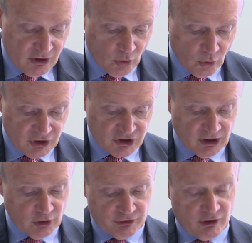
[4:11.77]
all the
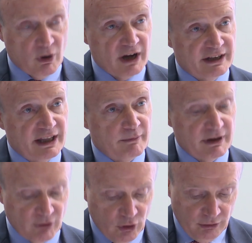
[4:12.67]
skills required in them
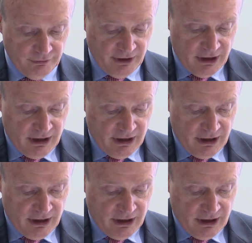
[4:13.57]
evolve.